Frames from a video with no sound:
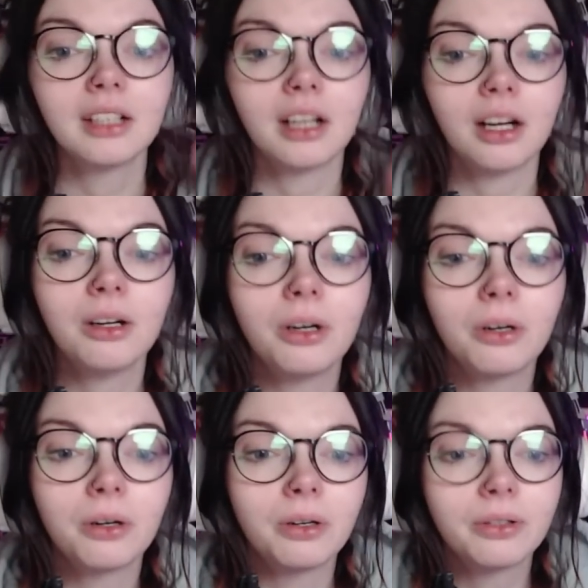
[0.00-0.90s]

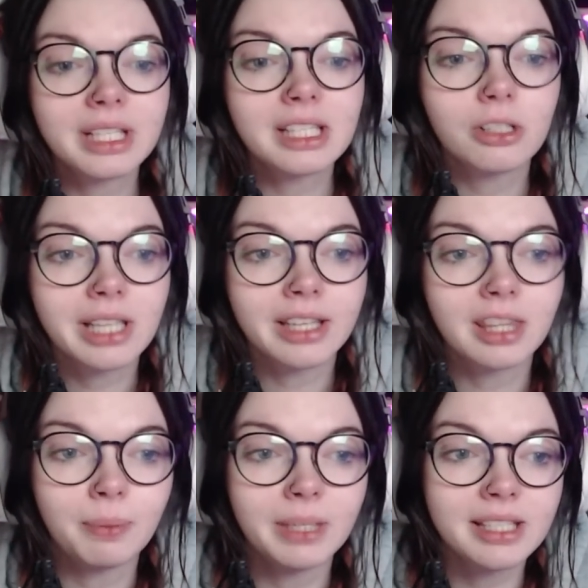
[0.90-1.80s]
Oh, this looks like the
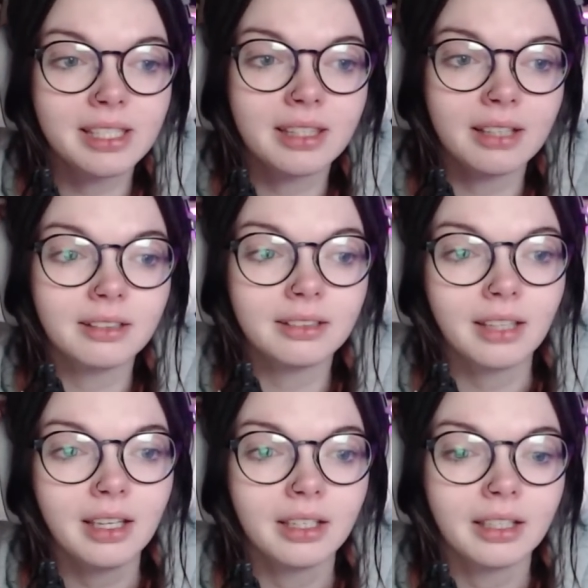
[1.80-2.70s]
place that they'll
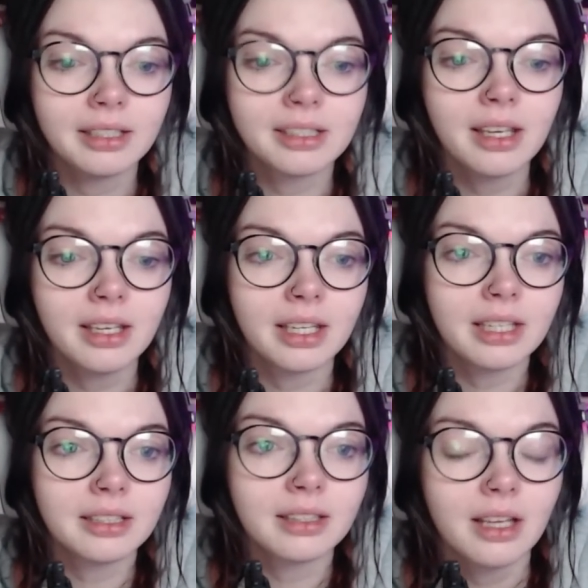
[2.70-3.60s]
in
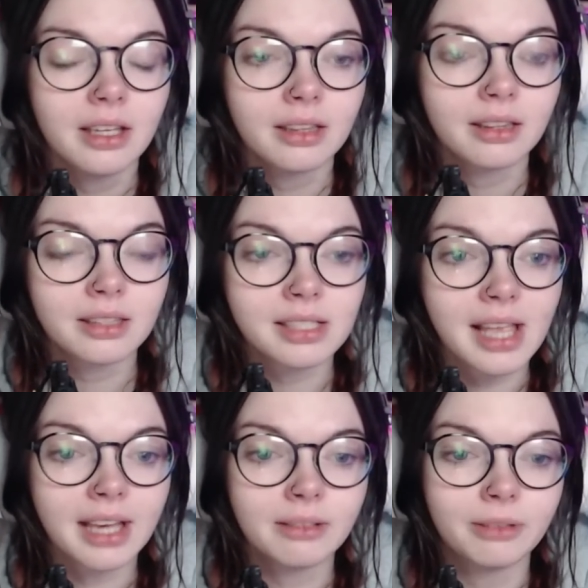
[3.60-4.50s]
in the
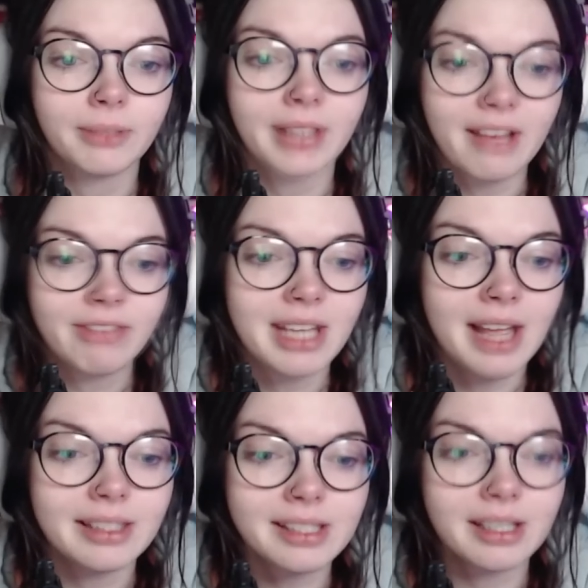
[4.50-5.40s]
second one where they have the dance.